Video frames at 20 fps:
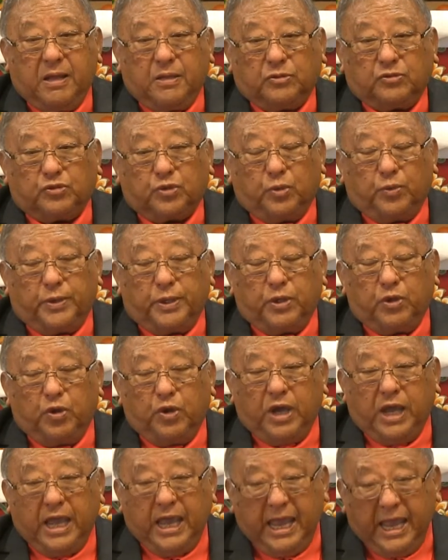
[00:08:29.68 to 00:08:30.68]
So when
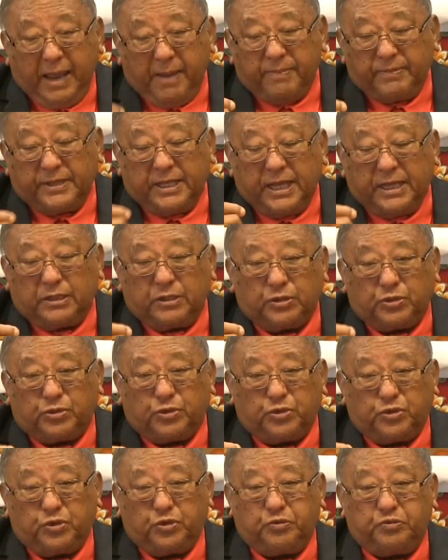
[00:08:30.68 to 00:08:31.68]
you have that
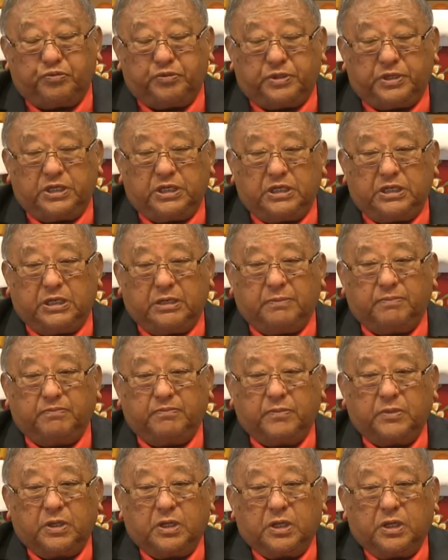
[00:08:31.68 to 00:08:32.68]
true freedom,
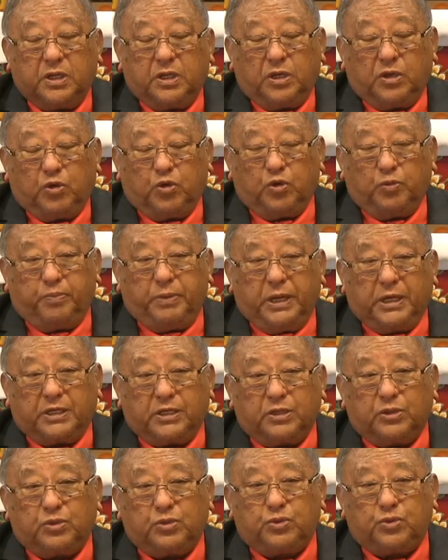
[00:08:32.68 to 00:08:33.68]
you
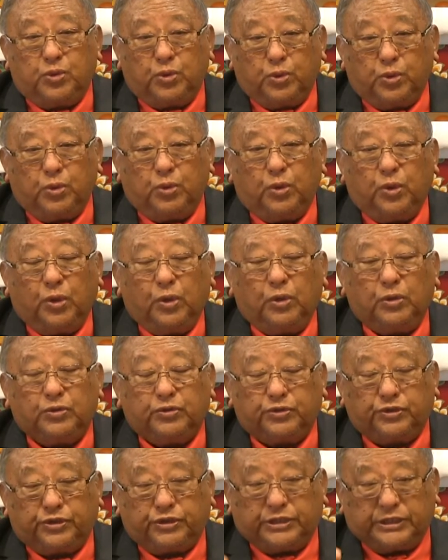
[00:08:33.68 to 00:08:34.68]
better do
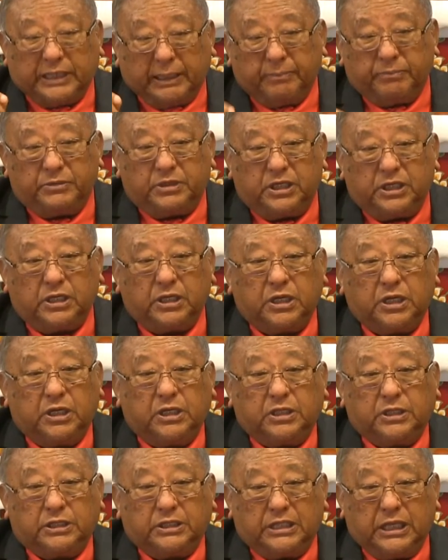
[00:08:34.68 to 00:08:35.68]
something
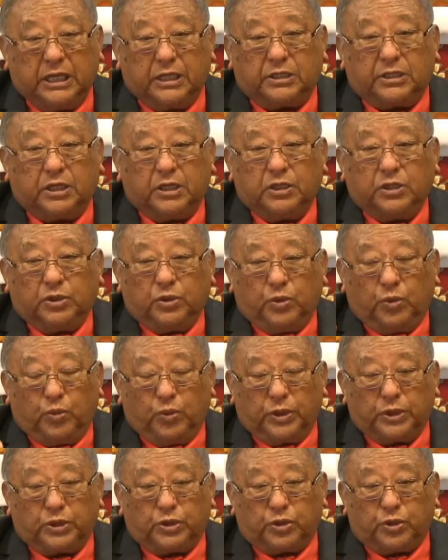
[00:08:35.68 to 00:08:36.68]
that
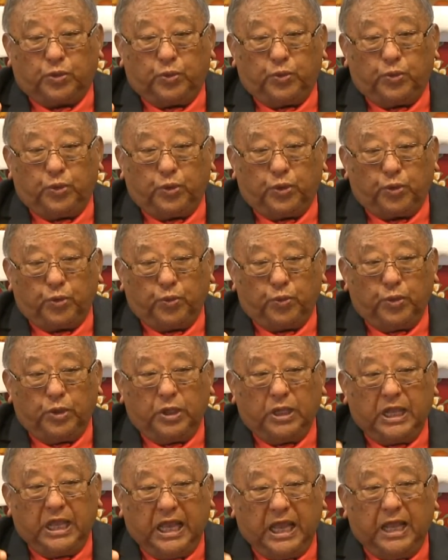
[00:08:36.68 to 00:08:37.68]
what
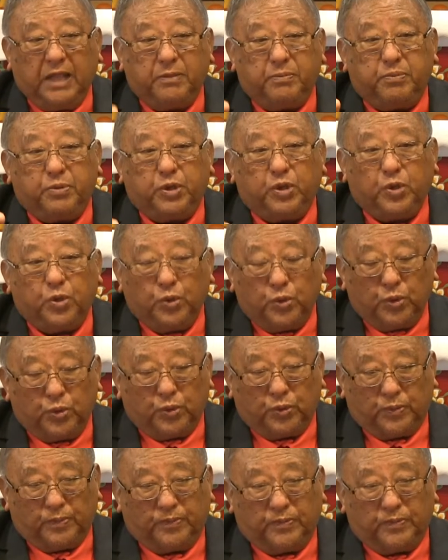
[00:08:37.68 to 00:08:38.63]
will help you.